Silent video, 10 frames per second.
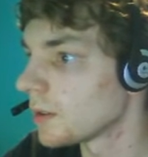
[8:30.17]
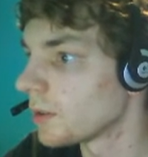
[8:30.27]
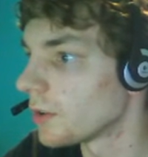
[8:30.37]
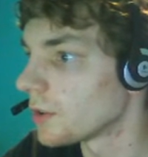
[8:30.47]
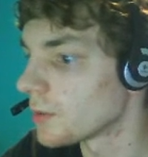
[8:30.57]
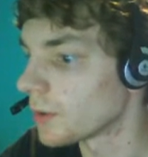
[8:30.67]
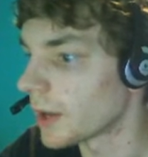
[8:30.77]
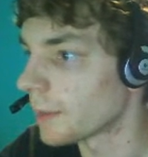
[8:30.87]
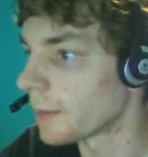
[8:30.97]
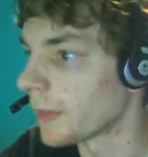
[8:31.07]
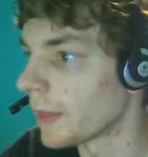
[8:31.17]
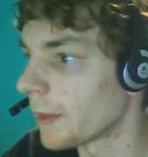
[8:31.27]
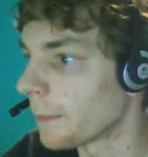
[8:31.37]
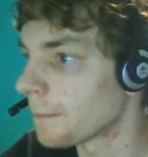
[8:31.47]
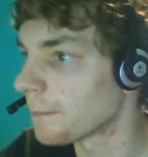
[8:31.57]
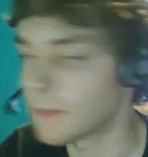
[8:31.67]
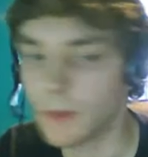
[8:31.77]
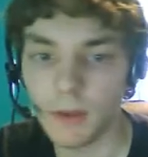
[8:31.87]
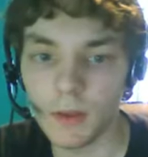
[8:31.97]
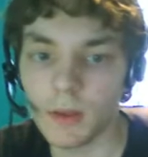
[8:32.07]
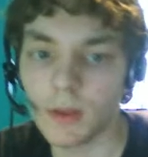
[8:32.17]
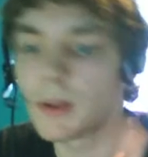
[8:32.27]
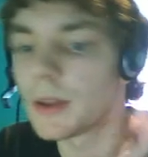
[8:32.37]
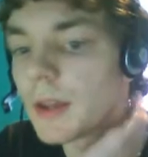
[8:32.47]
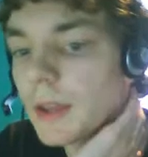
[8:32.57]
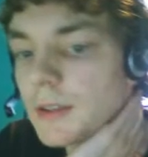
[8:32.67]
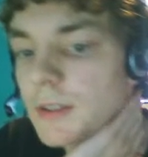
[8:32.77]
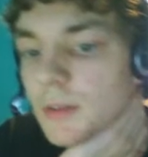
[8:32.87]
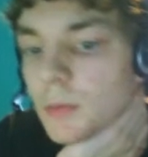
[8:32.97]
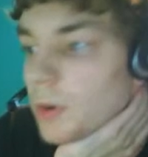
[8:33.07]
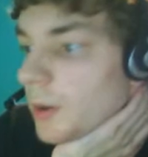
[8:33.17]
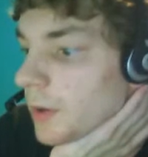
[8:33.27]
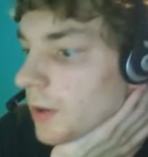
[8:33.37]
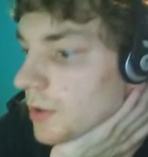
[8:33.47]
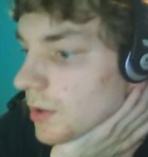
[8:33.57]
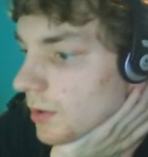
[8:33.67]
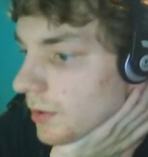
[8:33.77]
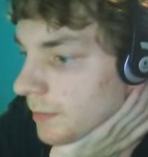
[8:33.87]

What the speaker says: who knows what happened there. Next, what I'm going to do